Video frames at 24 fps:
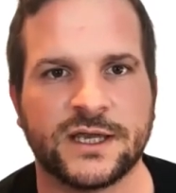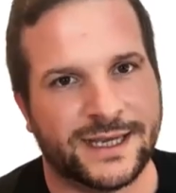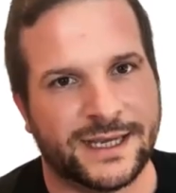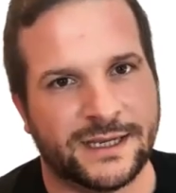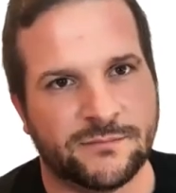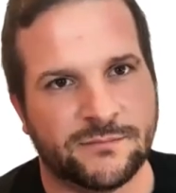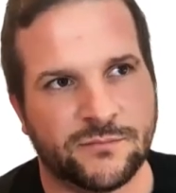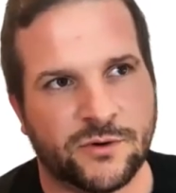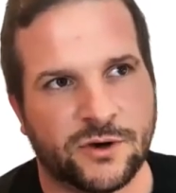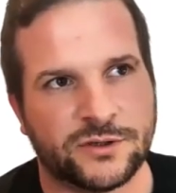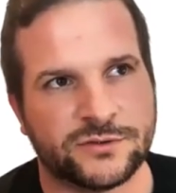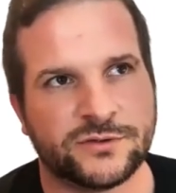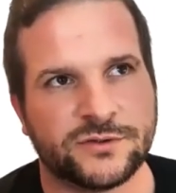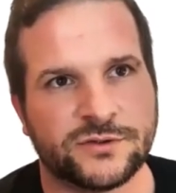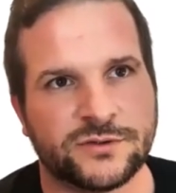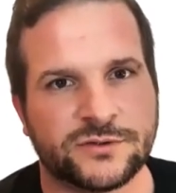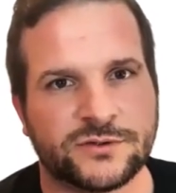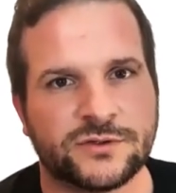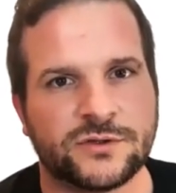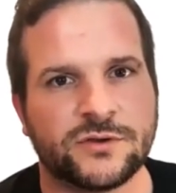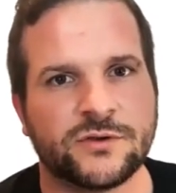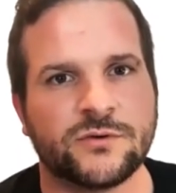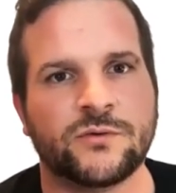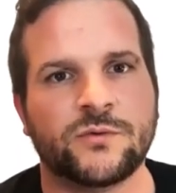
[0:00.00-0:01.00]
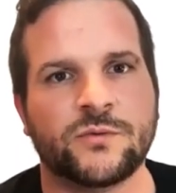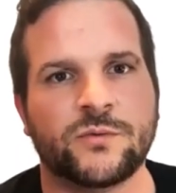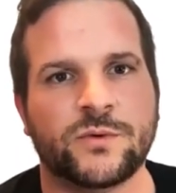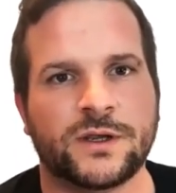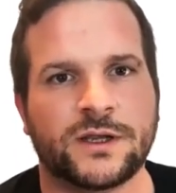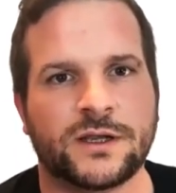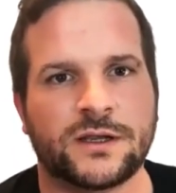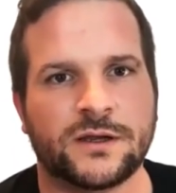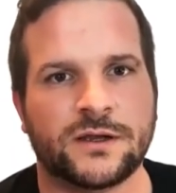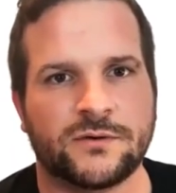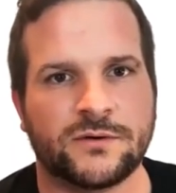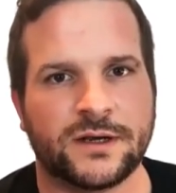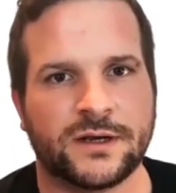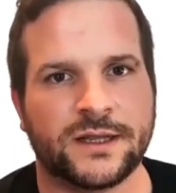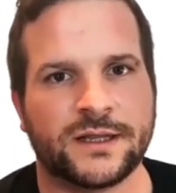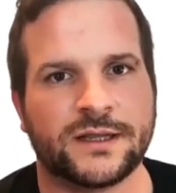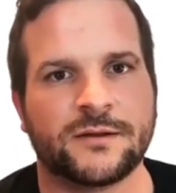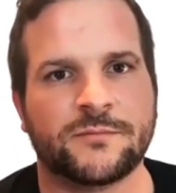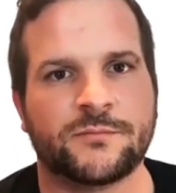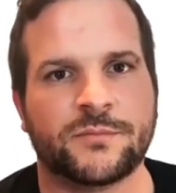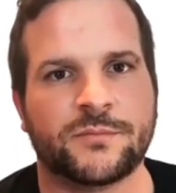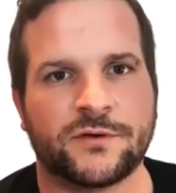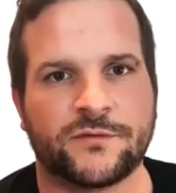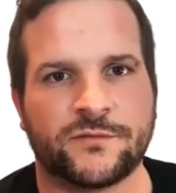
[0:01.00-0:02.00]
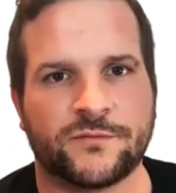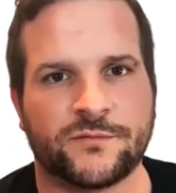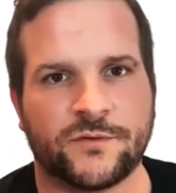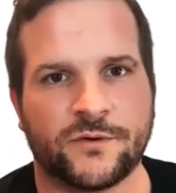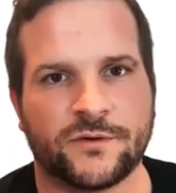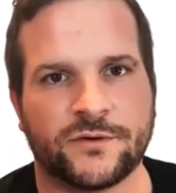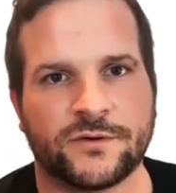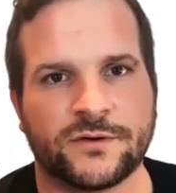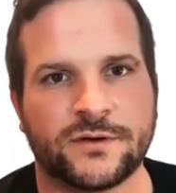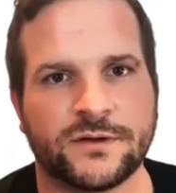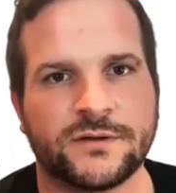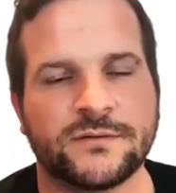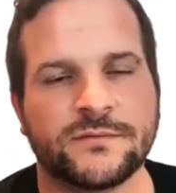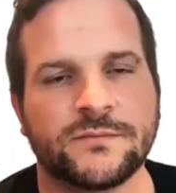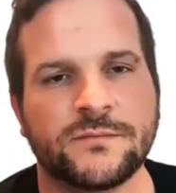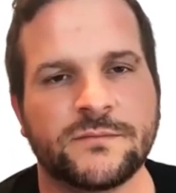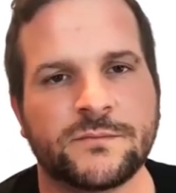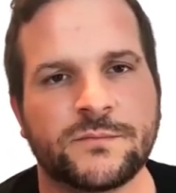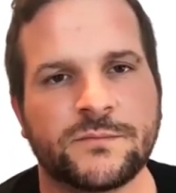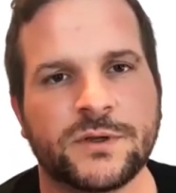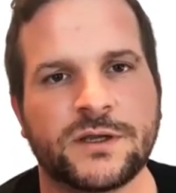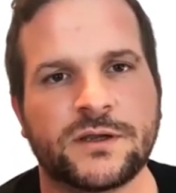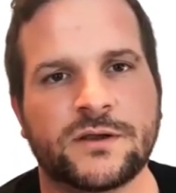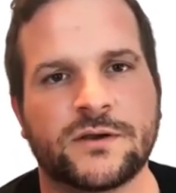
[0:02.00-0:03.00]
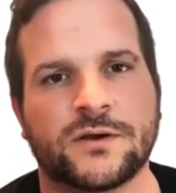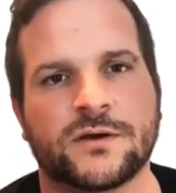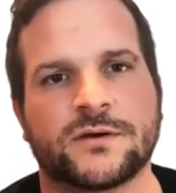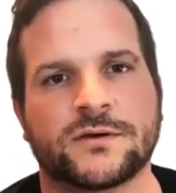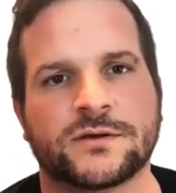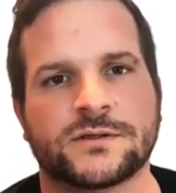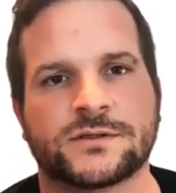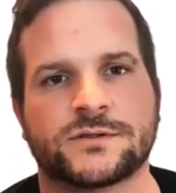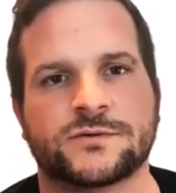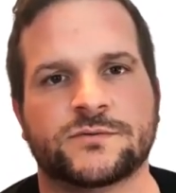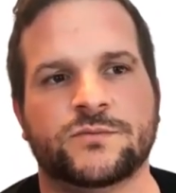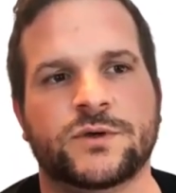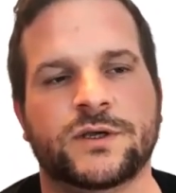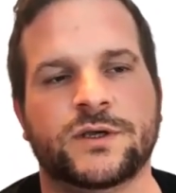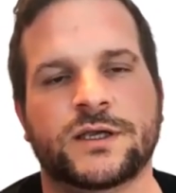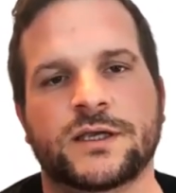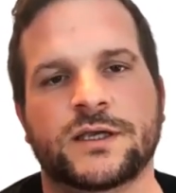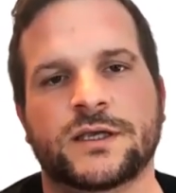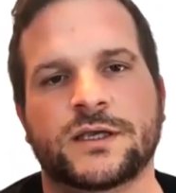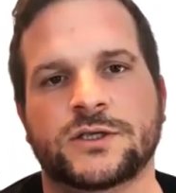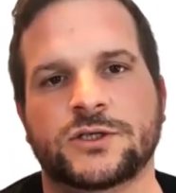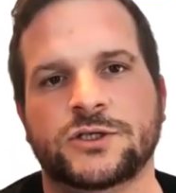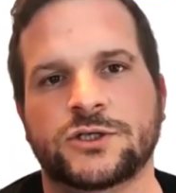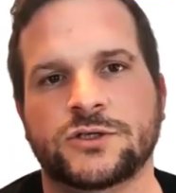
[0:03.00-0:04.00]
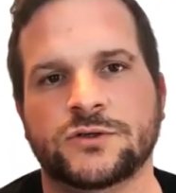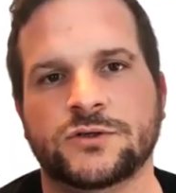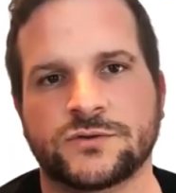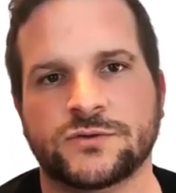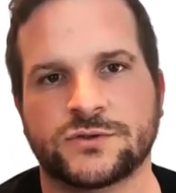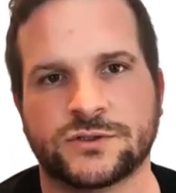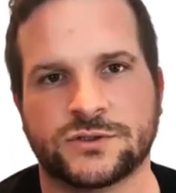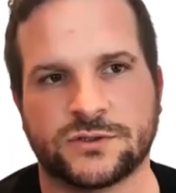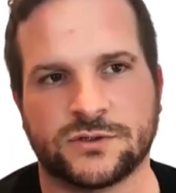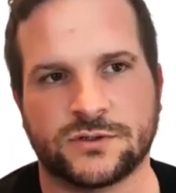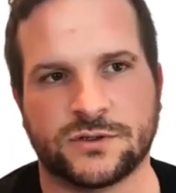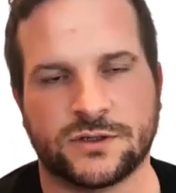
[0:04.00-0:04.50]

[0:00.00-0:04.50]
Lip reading: In module two, we go a little bit further because we used